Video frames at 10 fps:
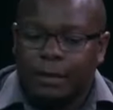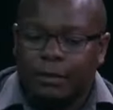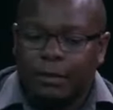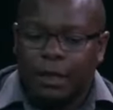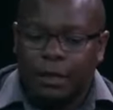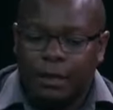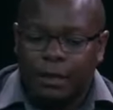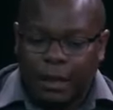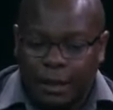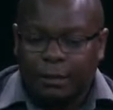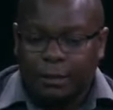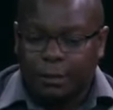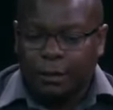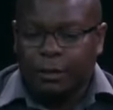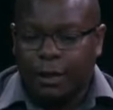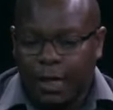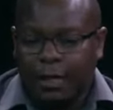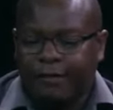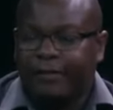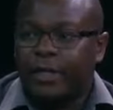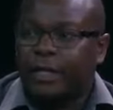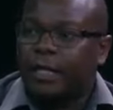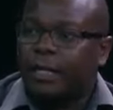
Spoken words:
So they are given